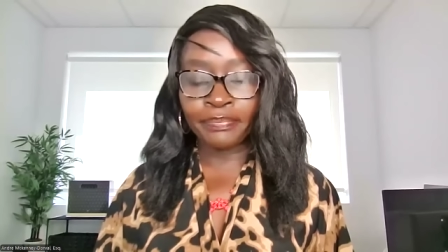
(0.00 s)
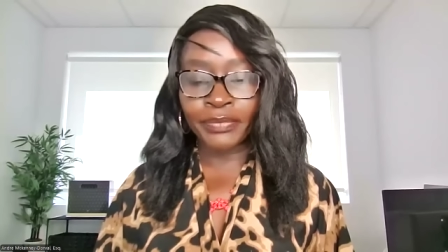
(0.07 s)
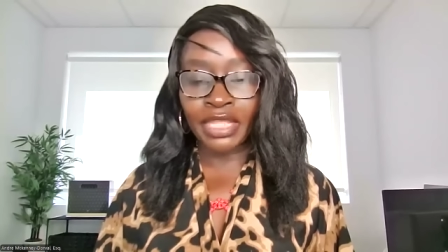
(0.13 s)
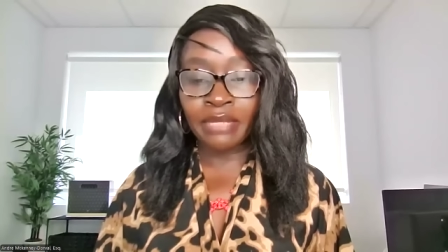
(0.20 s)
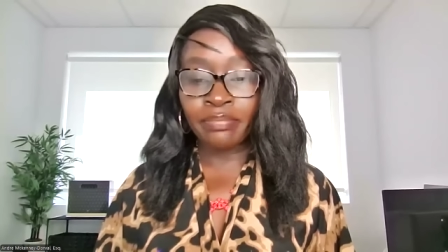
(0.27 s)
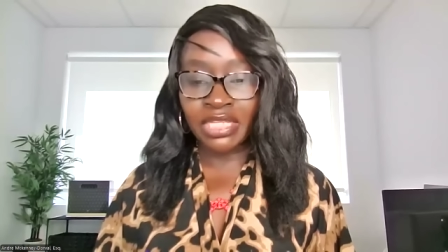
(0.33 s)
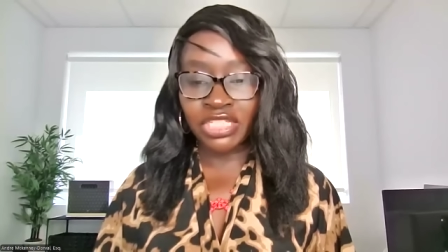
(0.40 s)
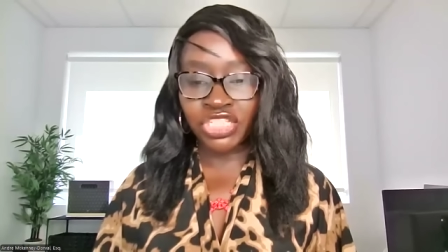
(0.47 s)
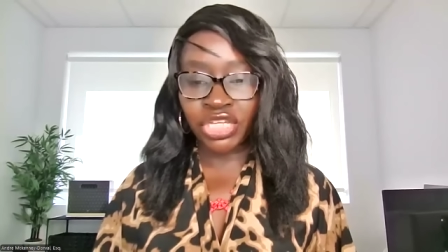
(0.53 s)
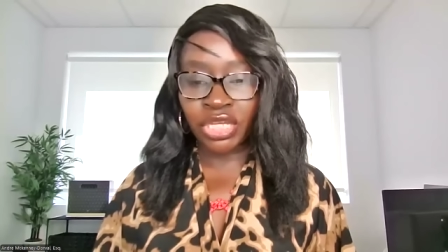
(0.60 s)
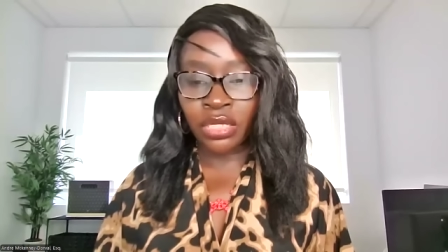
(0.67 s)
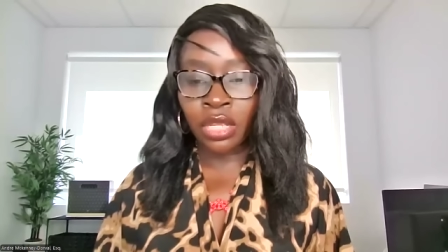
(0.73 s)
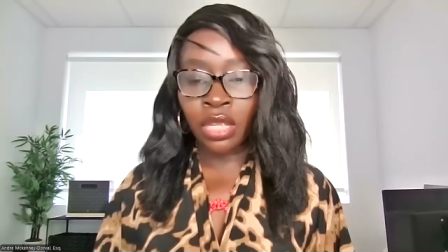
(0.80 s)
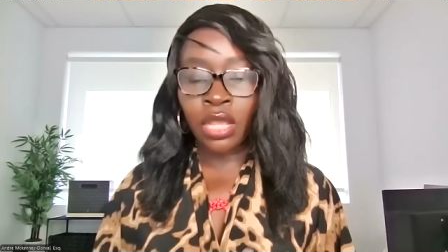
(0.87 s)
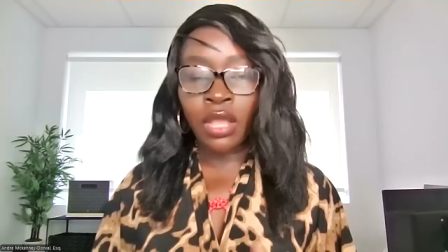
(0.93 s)

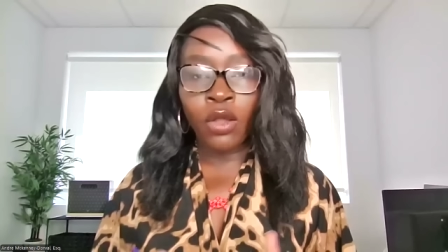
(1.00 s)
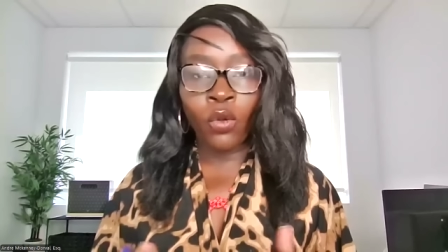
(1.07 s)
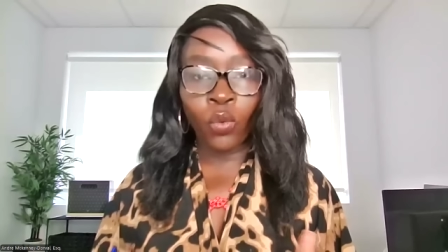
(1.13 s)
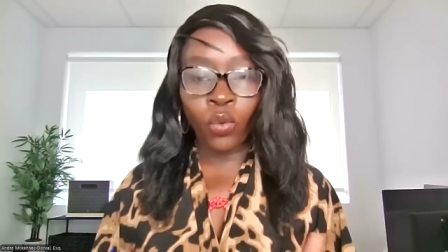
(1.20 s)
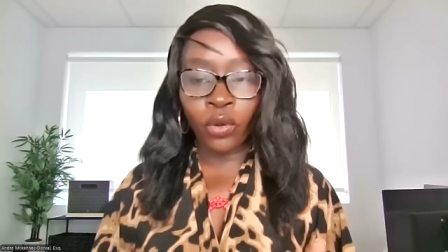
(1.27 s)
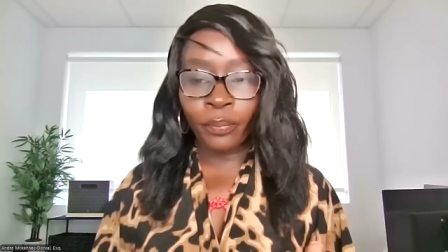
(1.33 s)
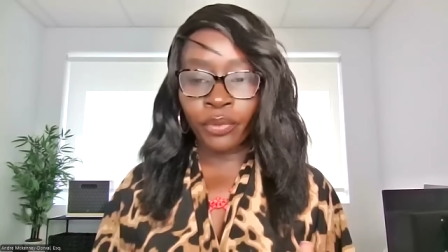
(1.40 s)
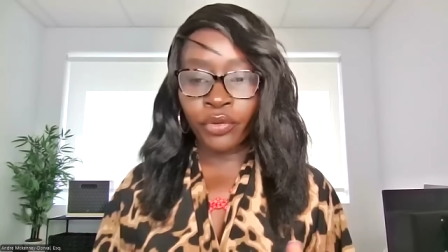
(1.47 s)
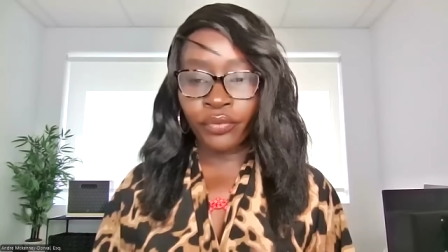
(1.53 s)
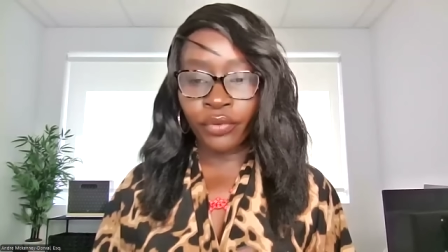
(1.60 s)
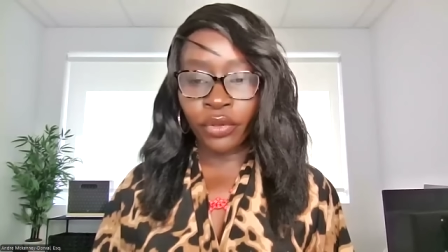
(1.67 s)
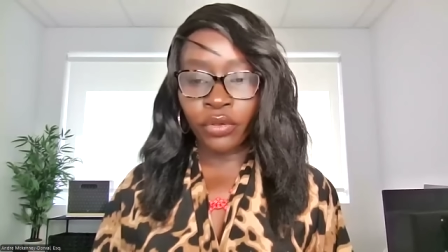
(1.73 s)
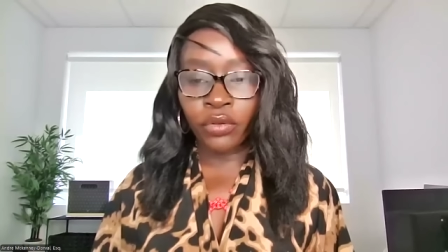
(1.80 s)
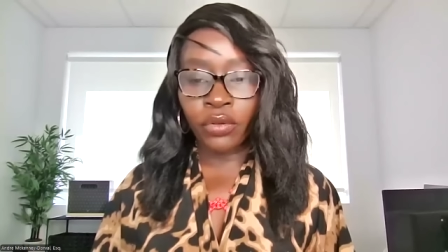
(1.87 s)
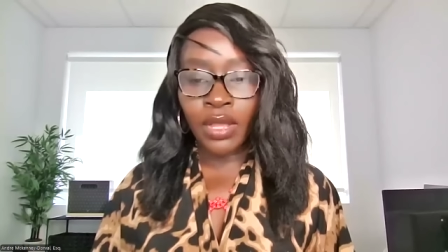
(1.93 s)
admission or
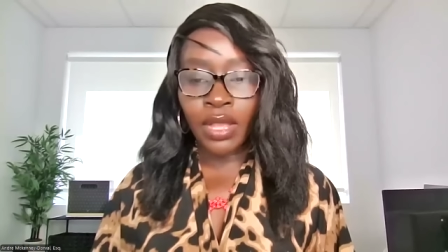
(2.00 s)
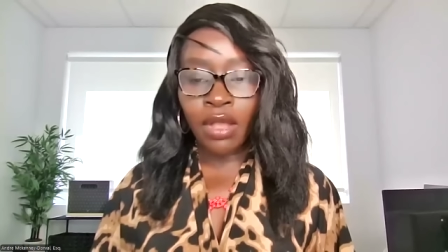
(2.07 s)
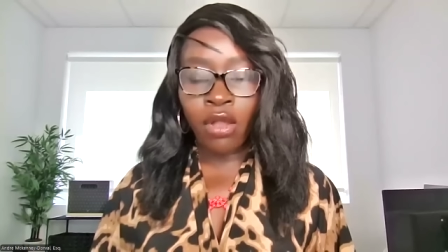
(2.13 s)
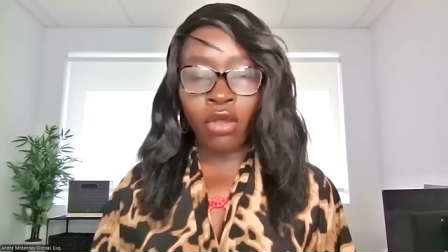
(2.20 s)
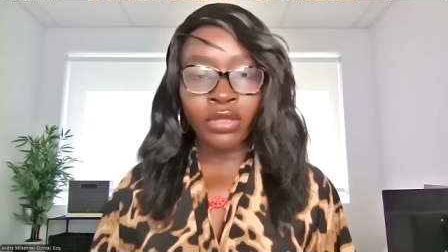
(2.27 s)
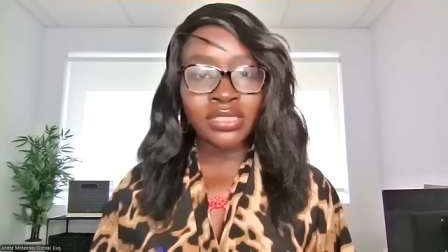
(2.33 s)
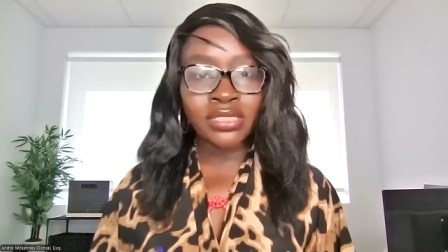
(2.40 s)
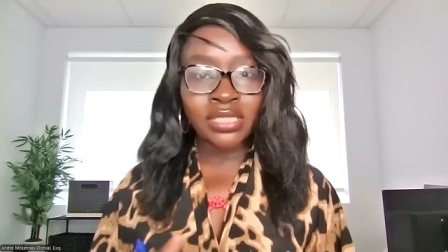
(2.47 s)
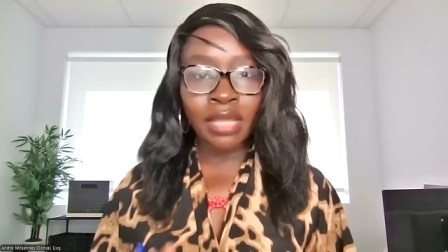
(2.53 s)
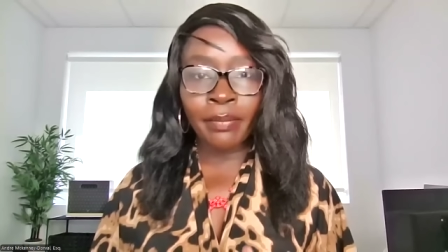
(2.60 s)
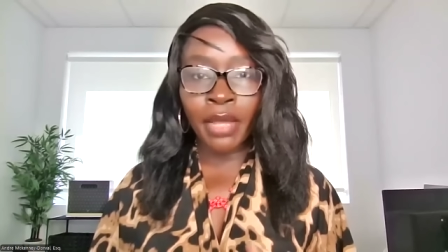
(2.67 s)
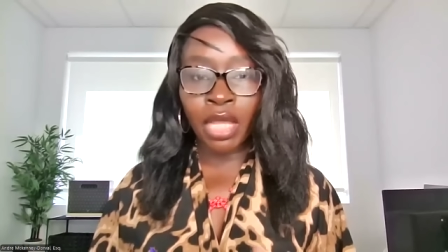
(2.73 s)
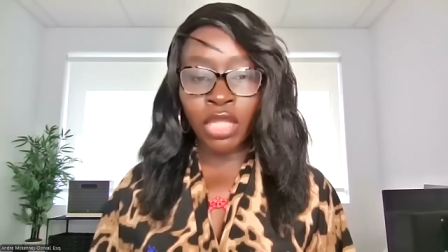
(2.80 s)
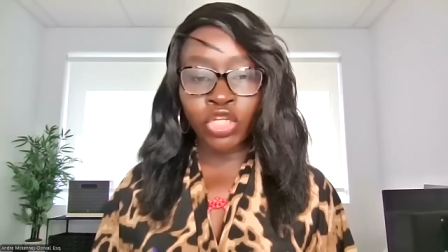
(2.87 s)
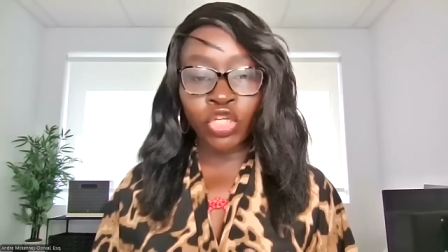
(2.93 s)
parole on
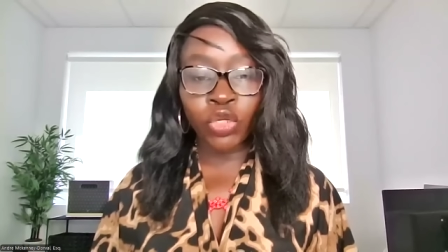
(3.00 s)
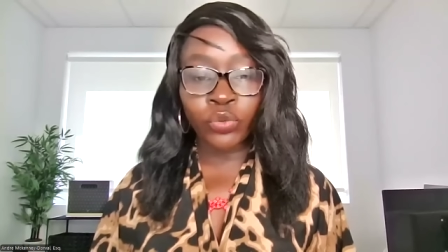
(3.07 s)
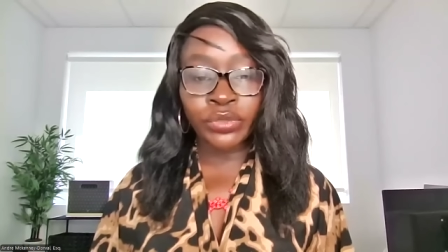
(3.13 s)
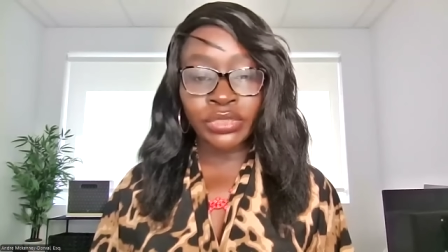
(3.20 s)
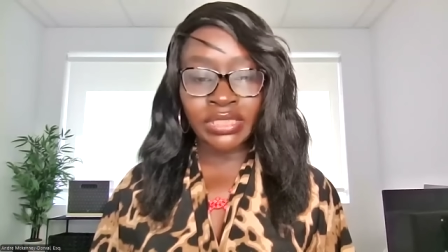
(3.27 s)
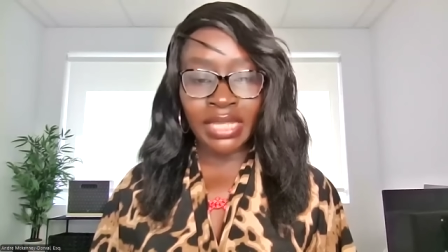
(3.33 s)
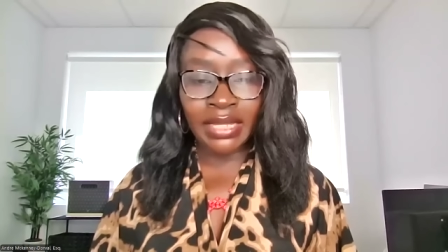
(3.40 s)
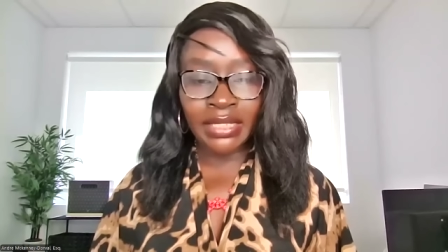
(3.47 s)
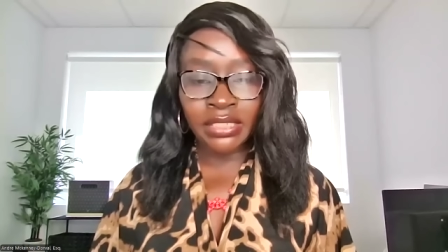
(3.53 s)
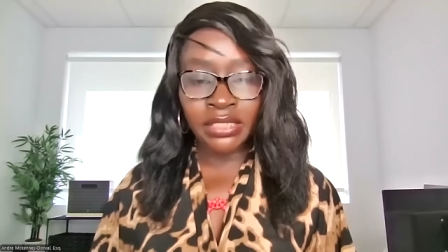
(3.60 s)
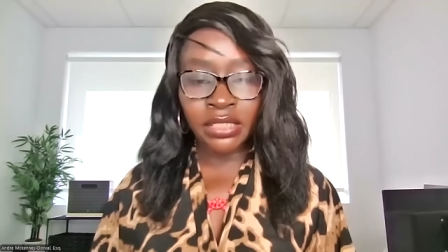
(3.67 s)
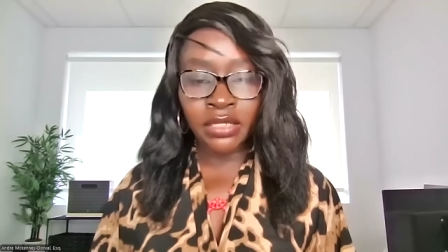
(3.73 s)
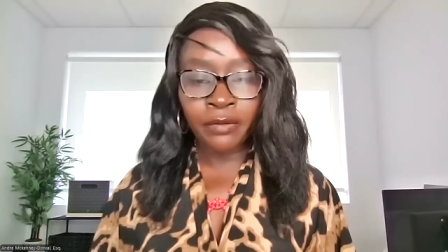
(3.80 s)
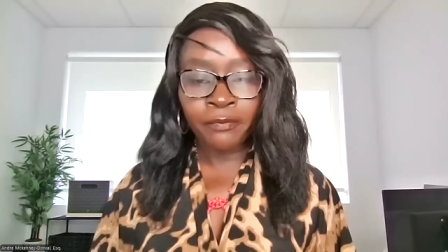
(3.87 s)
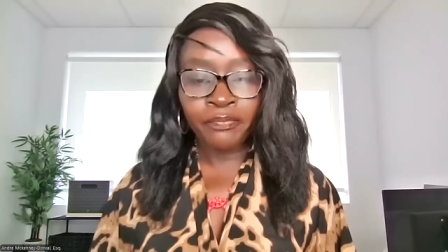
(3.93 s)
some unknown date.